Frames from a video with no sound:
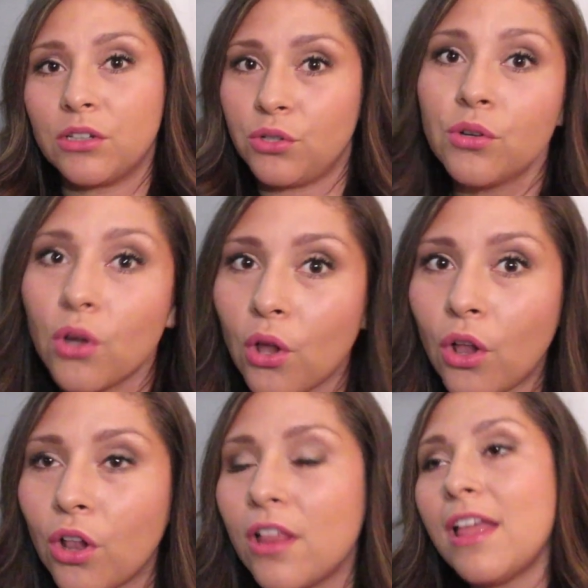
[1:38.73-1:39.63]

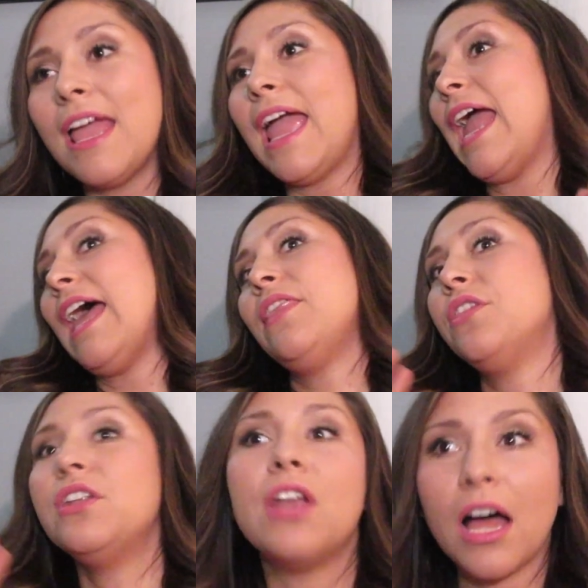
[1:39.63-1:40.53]
Google and
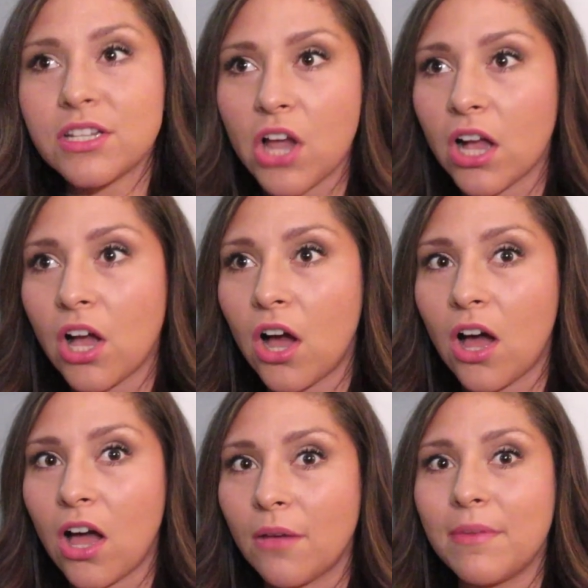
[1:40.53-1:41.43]

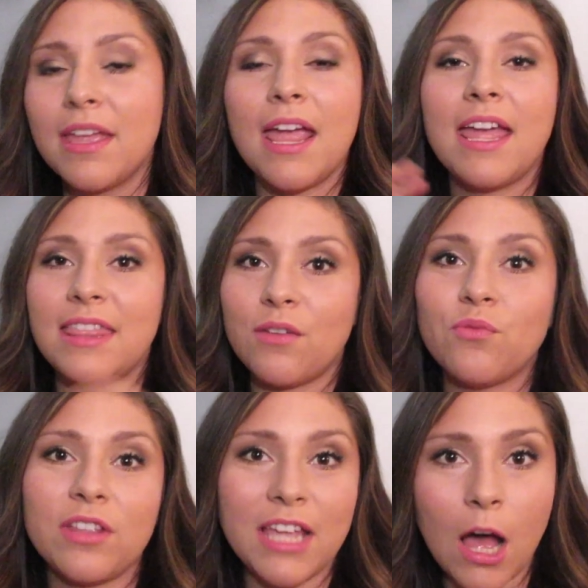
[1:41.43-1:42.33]
thenut.com, and they
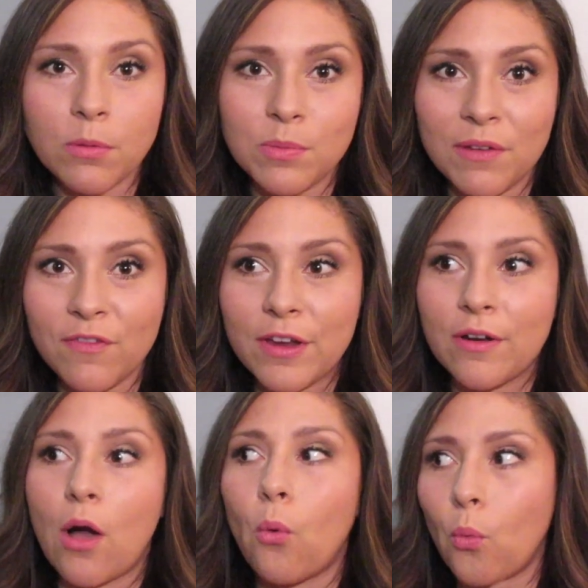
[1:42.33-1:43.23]
really helped me
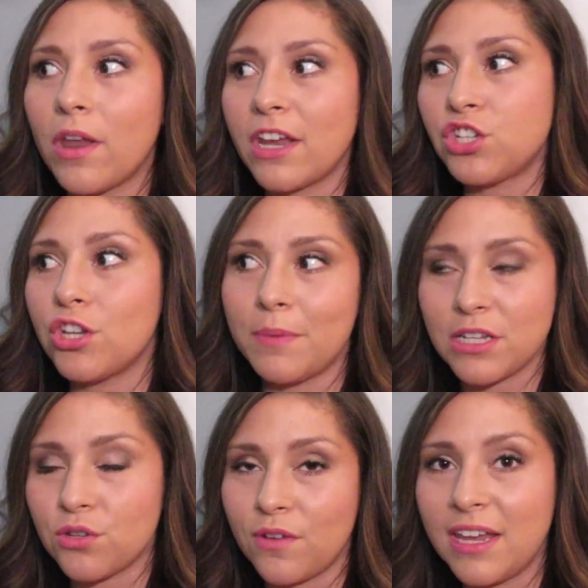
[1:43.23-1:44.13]
figure out what I should be
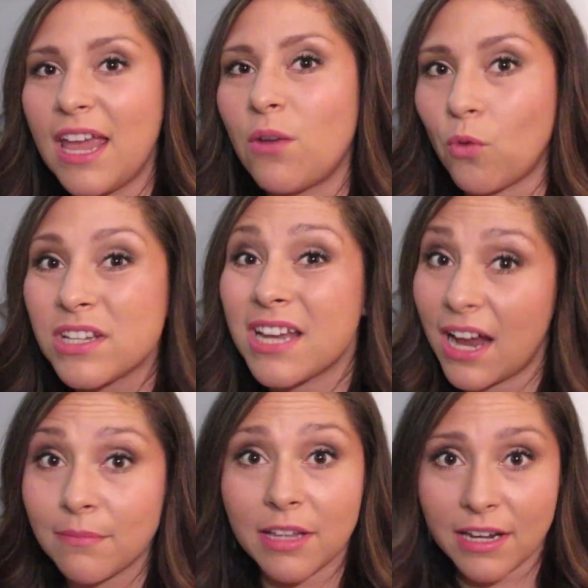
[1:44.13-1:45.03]
doing and what
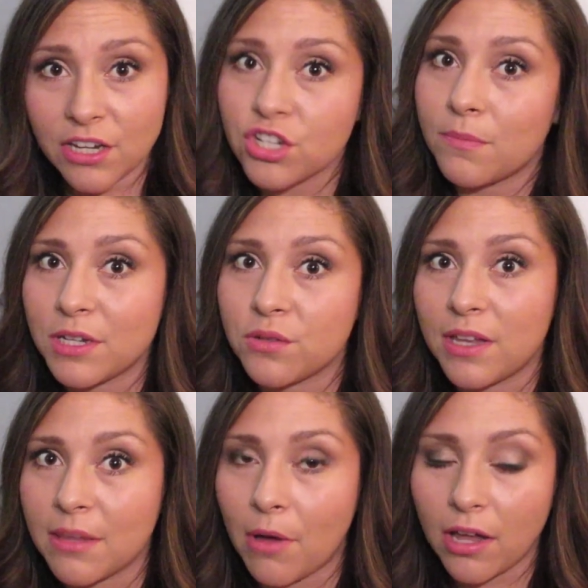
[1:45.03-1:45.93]
timeline I should be
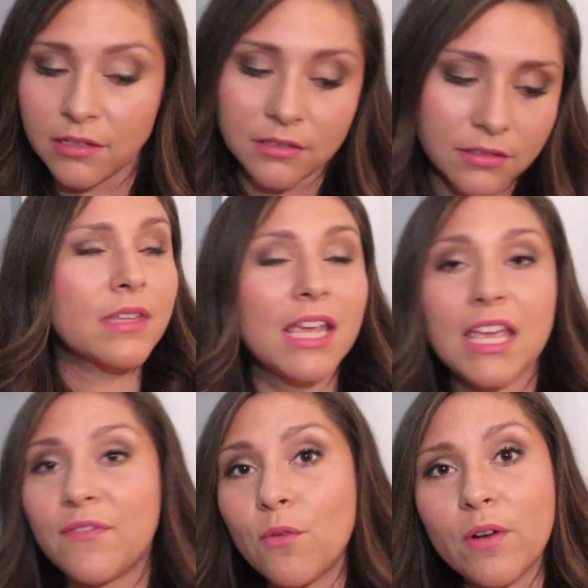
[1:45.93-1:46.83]
doing them on.
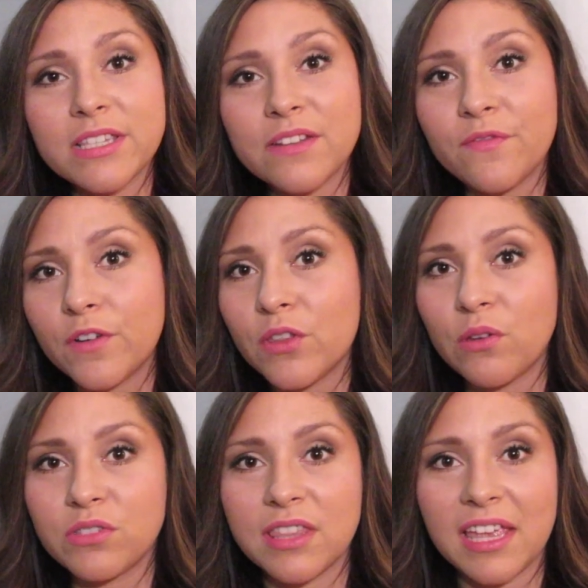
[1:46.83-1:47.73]
If it wasn't for
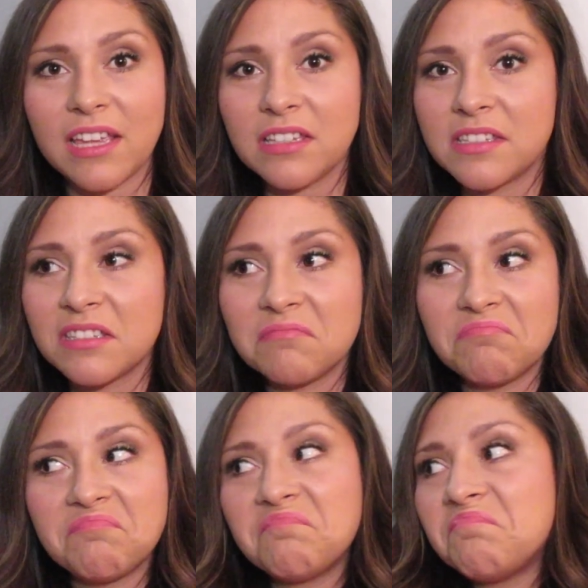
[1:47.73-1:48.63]
those things,
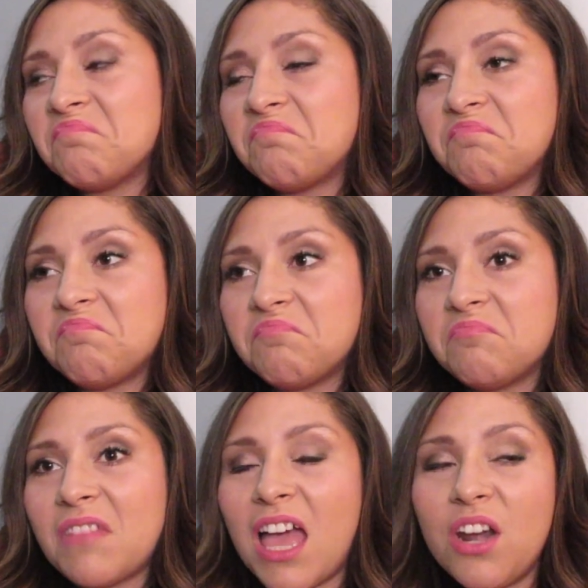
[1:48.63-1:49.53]

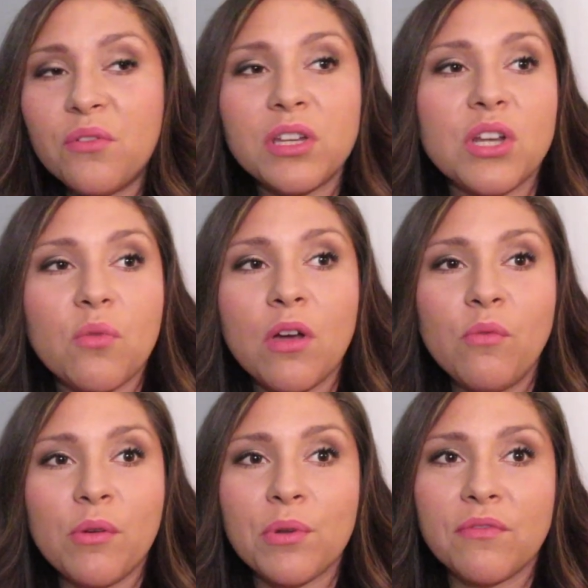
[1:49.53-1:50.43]
I don't really know
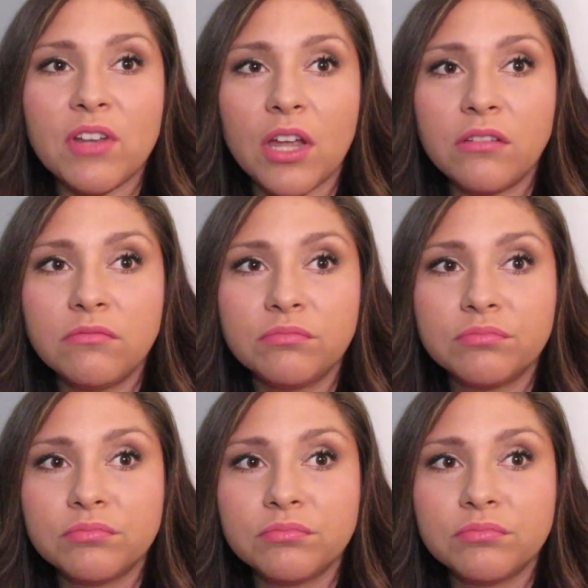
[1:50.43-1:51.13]
what we would have done.